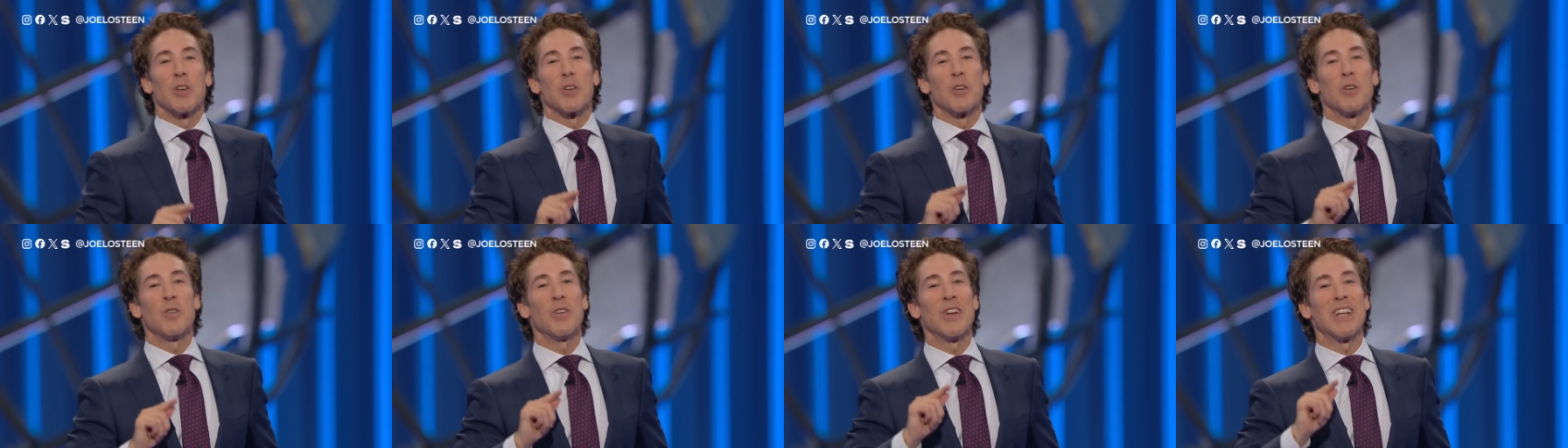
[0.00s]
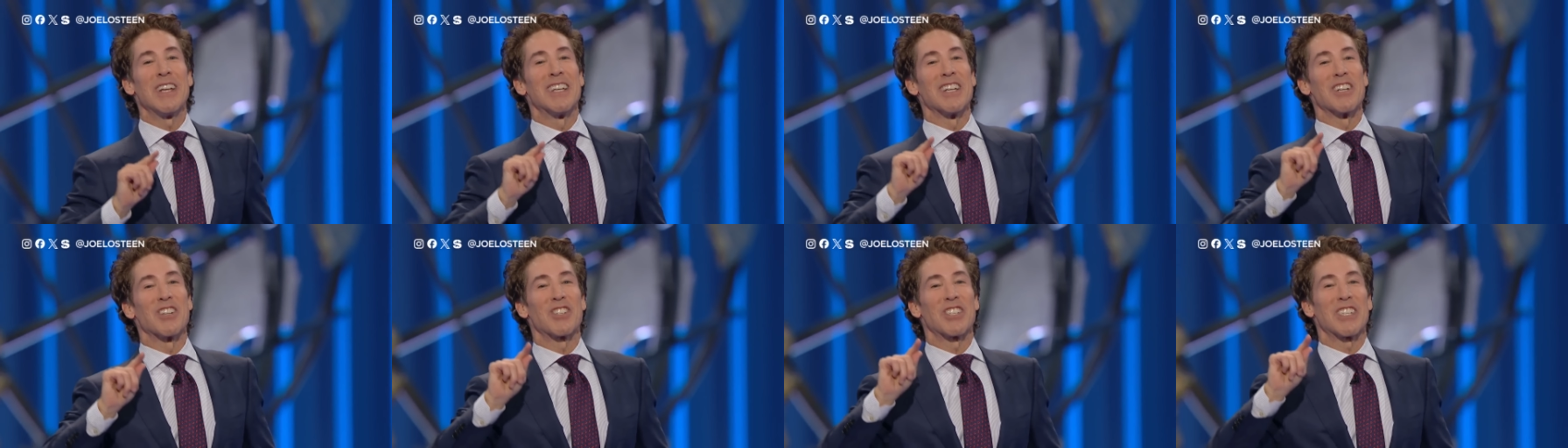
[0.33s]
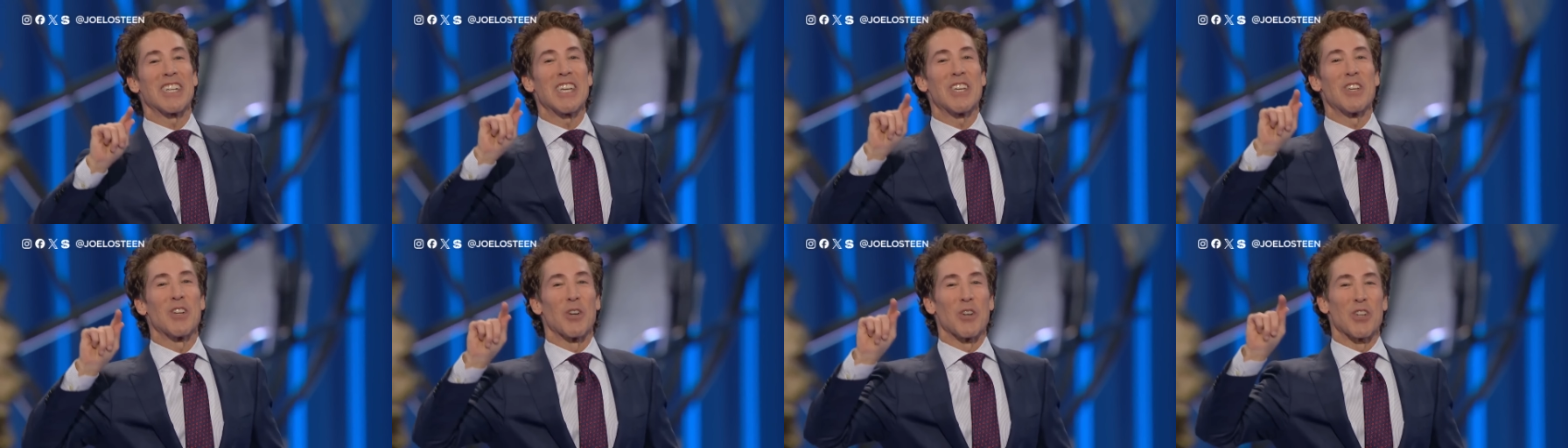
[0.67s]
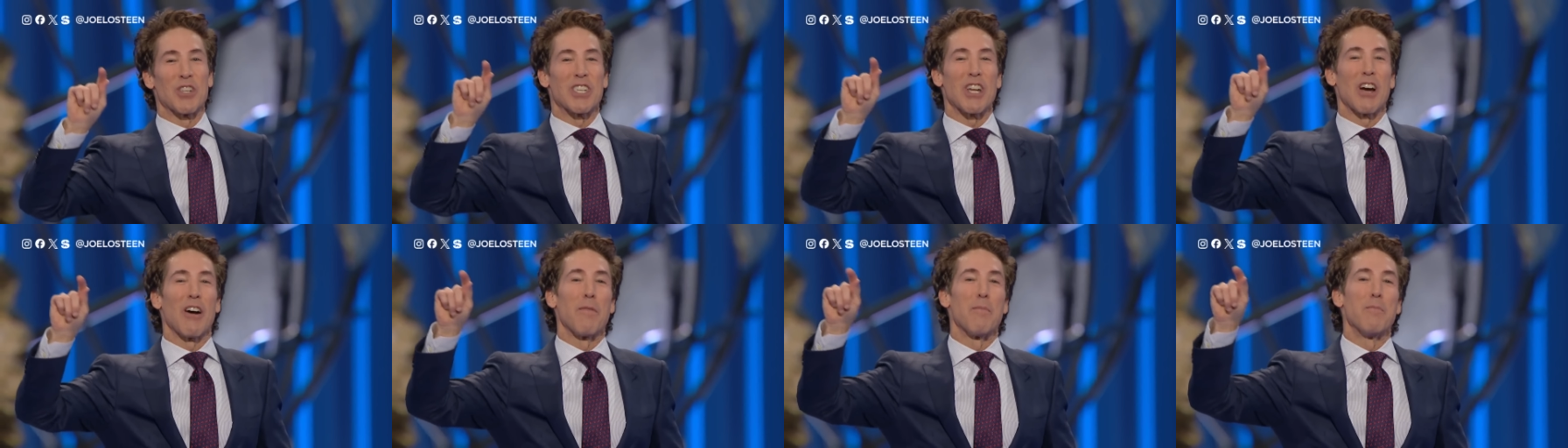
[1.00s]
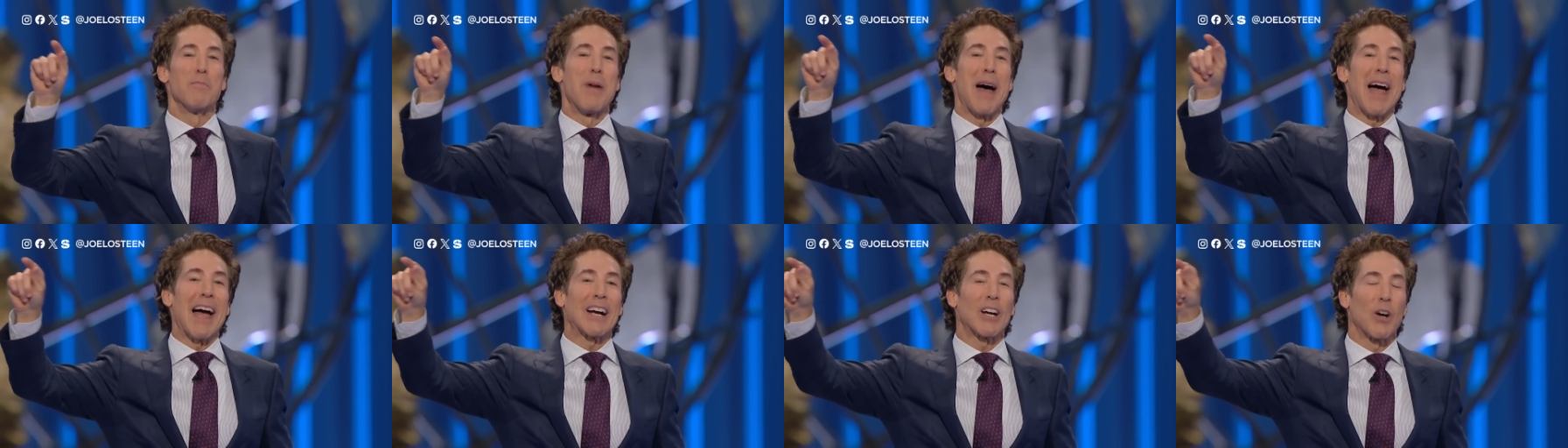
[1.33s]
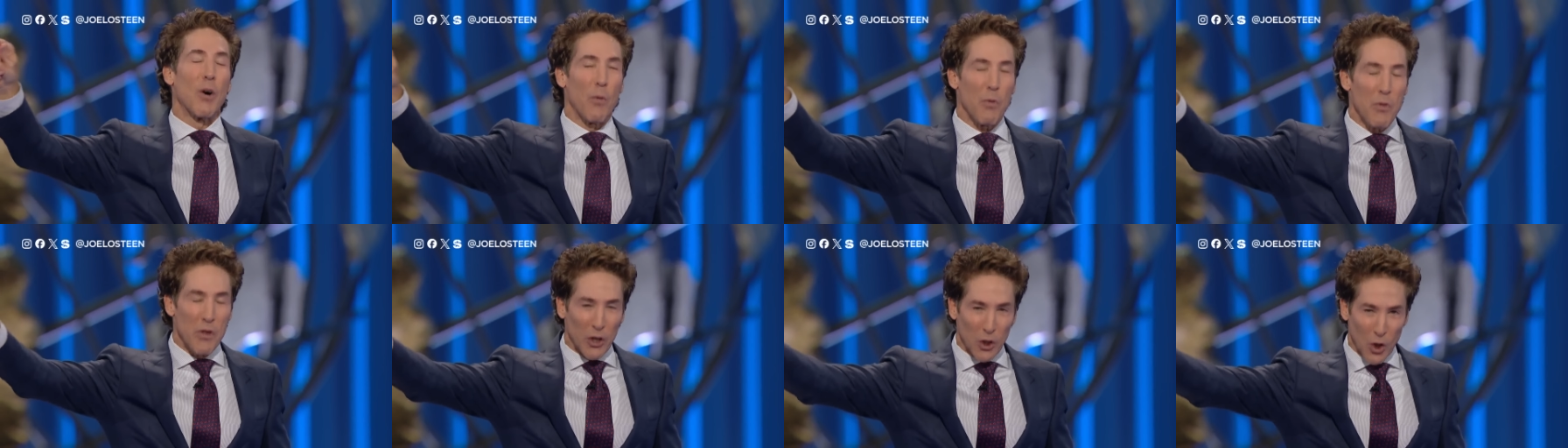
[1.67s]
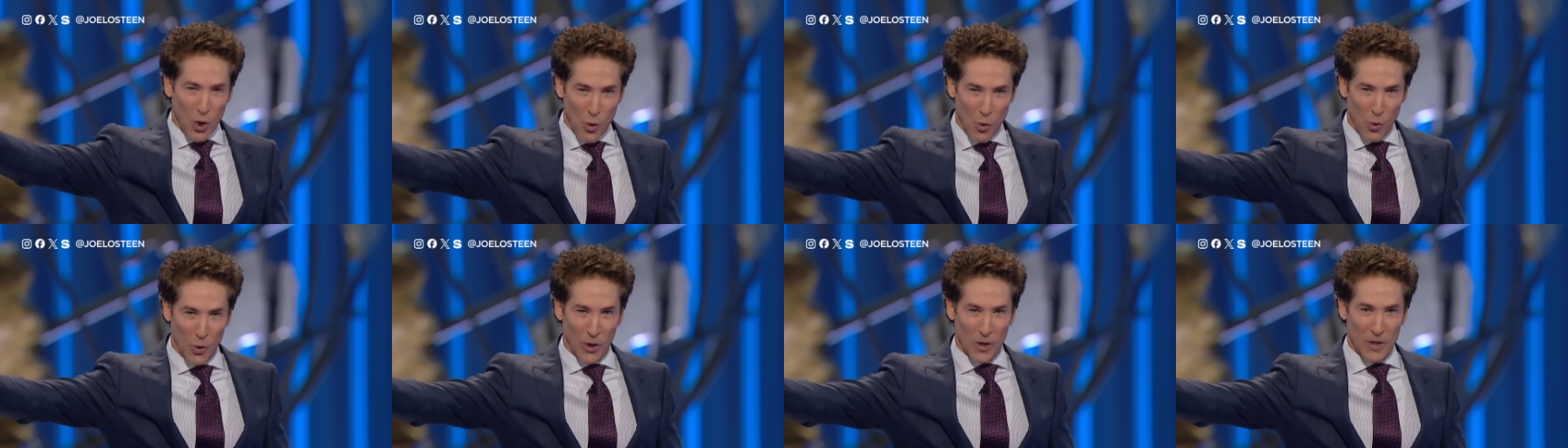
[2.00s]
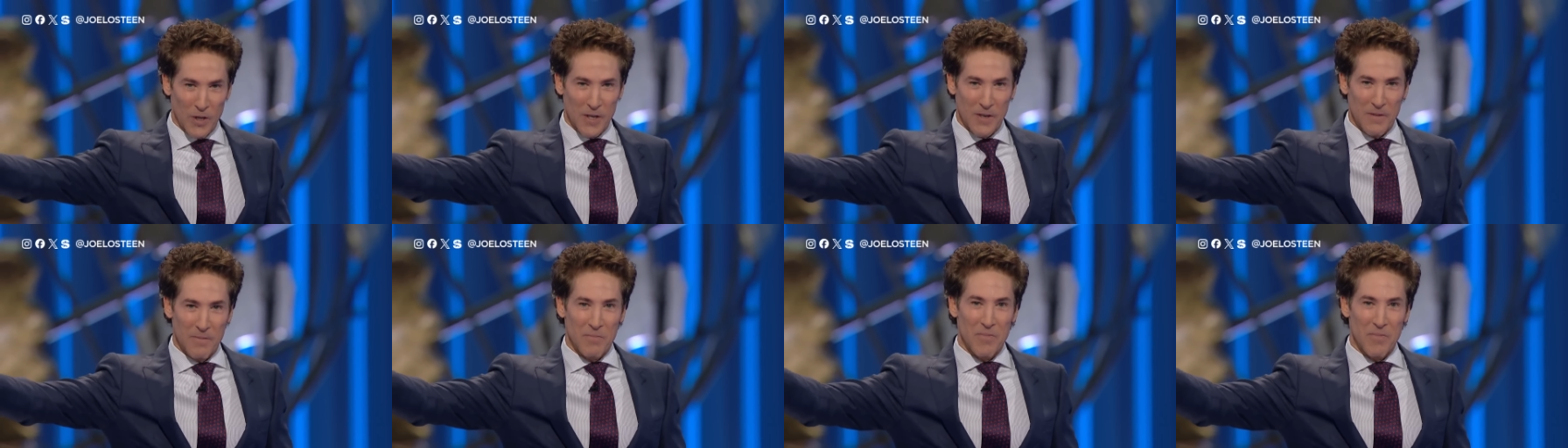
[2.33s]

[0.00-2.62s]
You need to see yourself back on the court,